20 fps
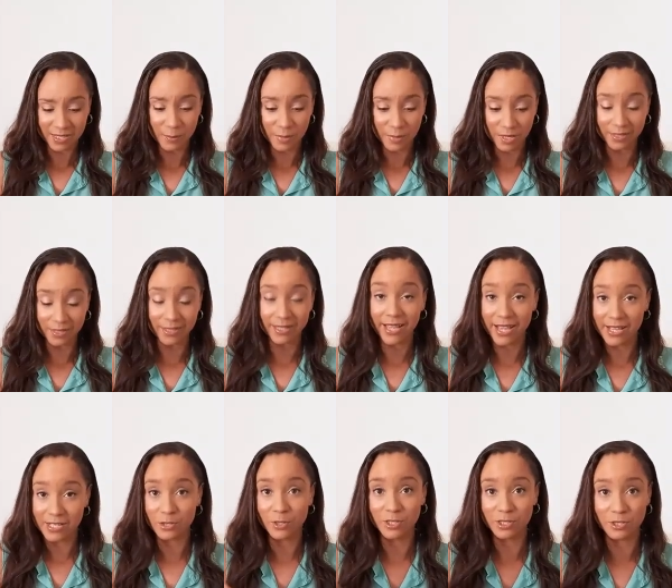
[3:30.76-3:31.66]
But yeah,
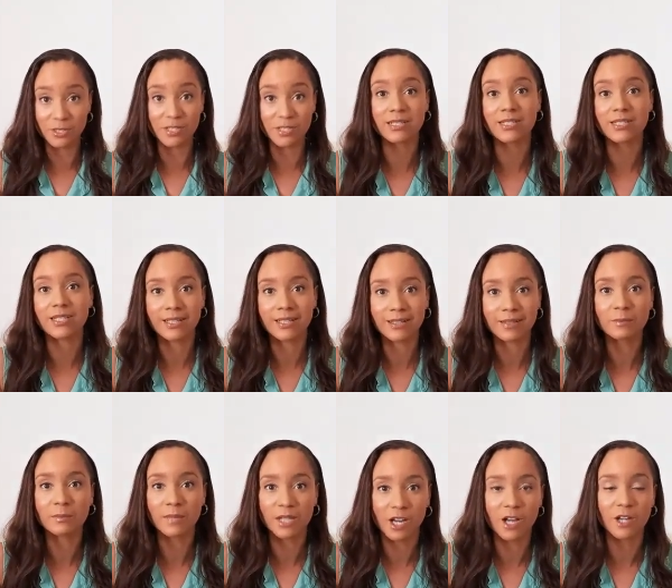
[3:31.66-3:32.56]
so as you can see,
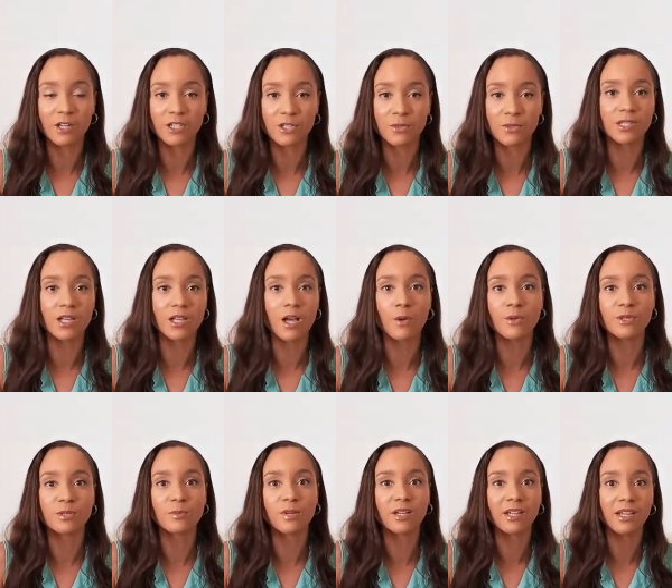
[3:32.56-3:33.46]
biology was
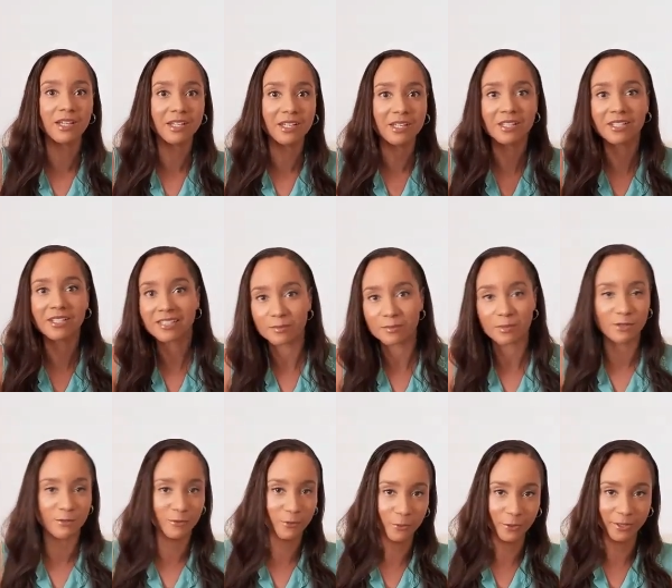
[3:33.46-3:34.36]
always my,
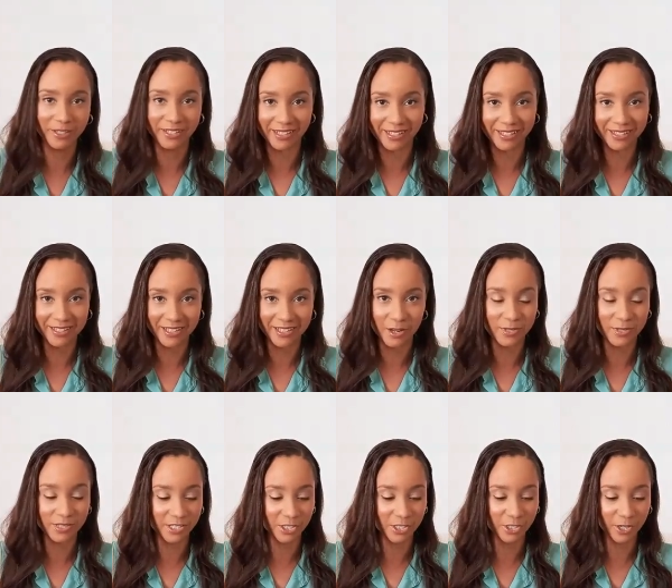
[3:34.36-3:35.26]
my forte. I
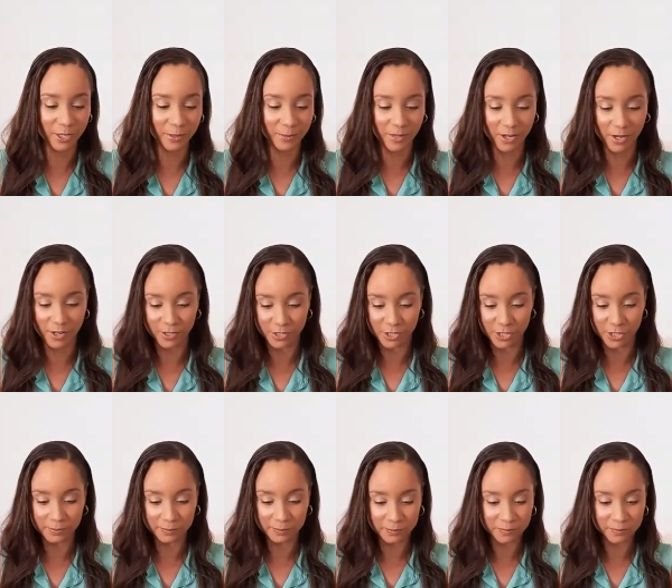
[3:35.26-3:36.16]
always enjoyed
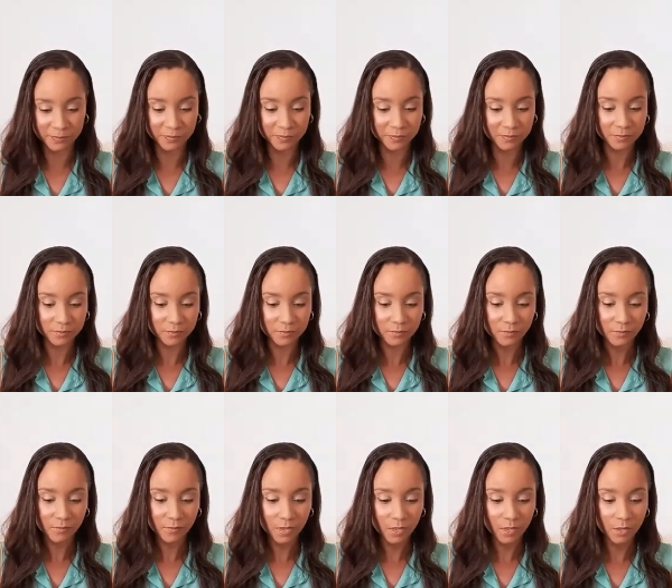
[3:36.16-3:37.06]
biology.
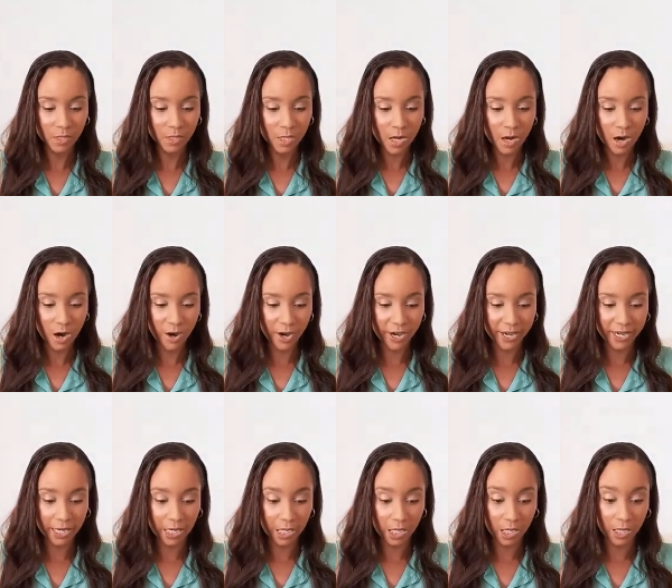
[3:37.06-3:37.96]
All
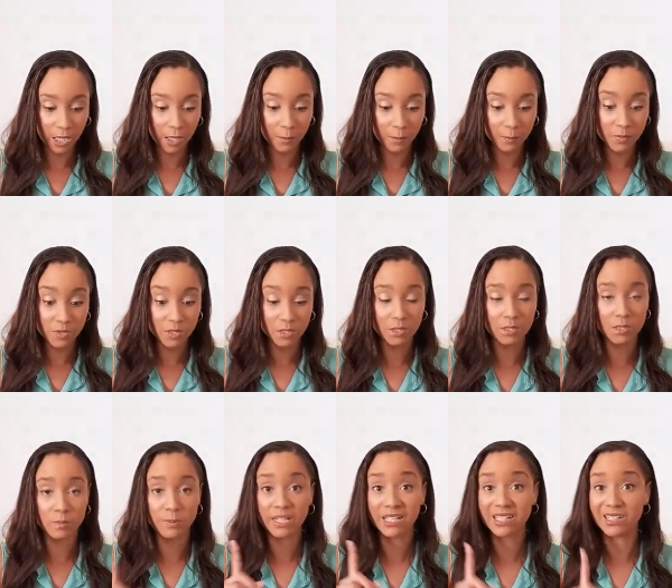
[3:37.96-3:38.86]
right, um,
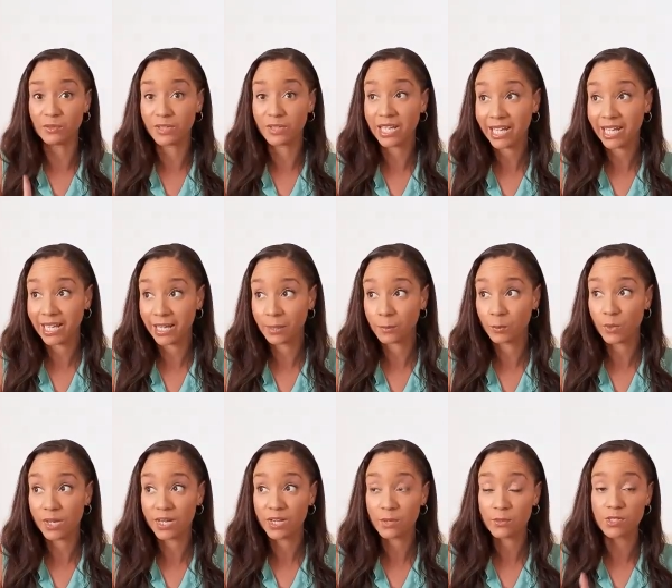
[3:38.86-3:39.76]
speaking of CAPE,
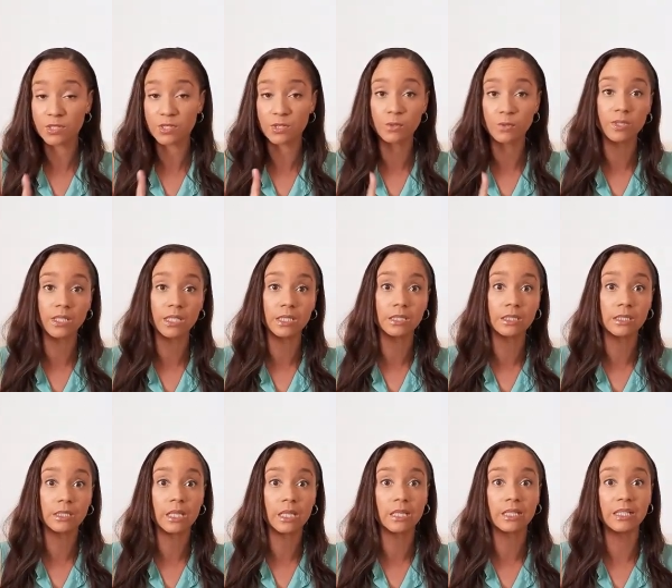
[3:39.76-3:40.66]
when I was doing
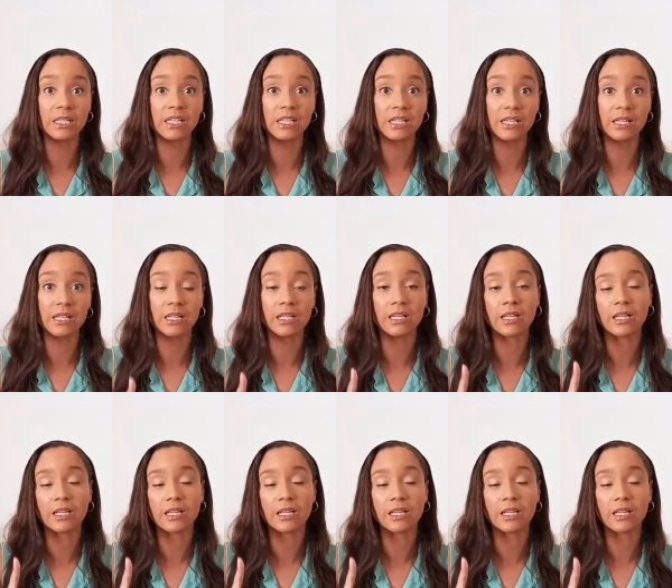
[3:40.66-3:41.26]
the,